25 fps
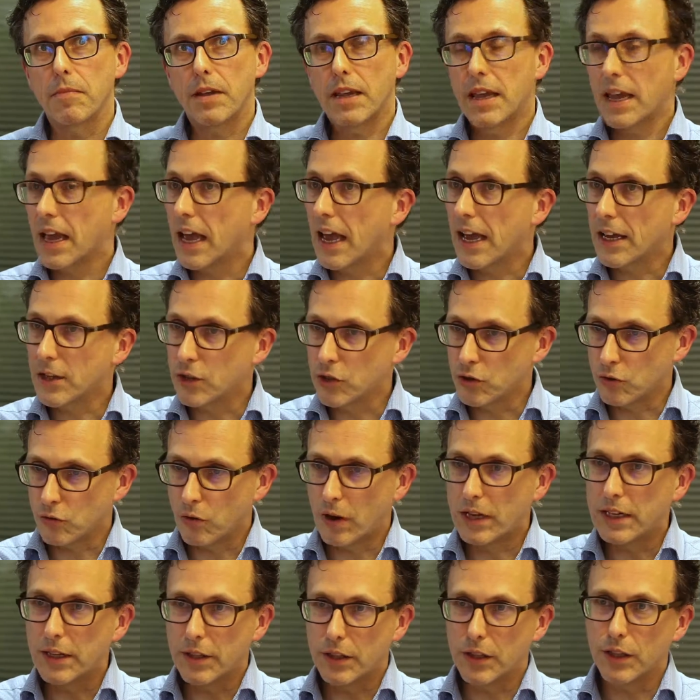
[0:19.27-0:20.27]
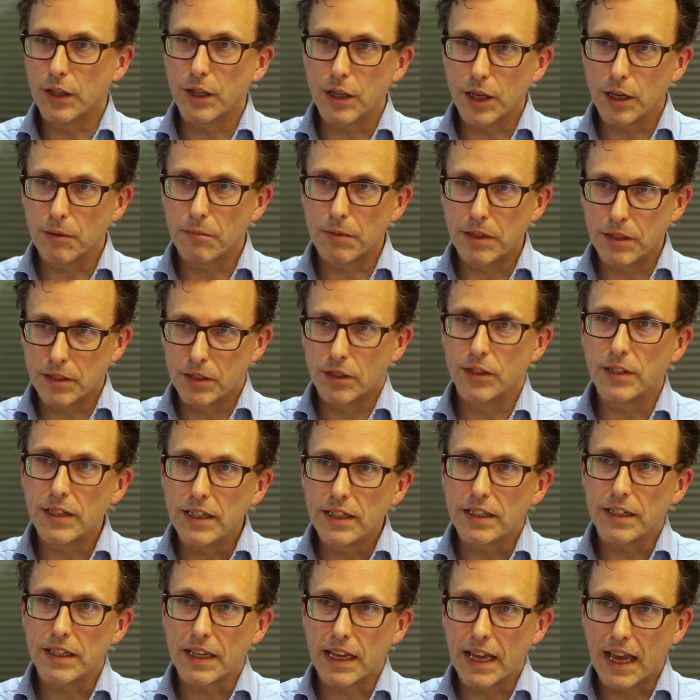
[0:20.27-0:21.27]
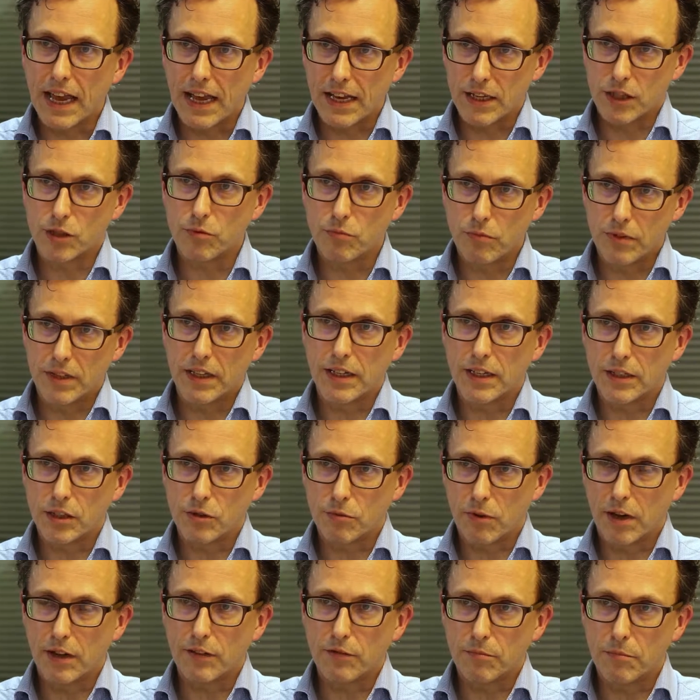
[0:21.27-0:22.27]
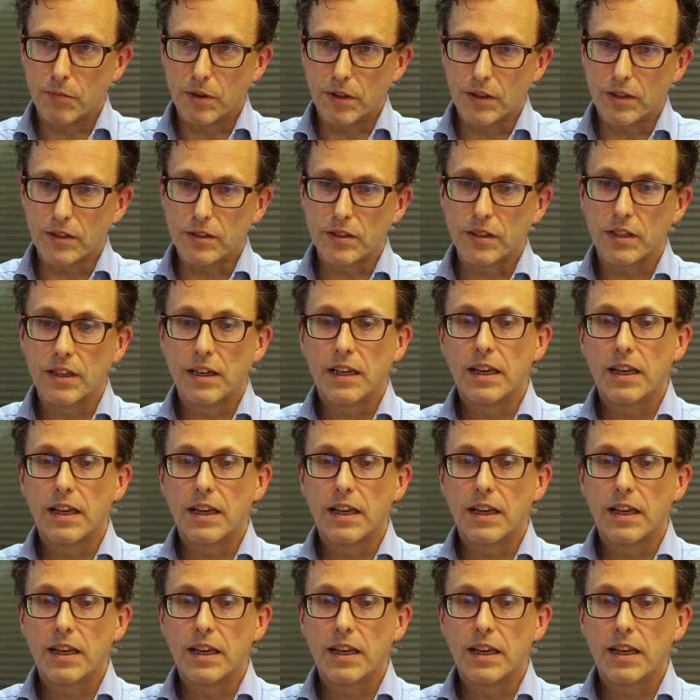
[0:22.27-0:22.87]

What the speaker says: cash or anything that can be turned into cash within 12 months.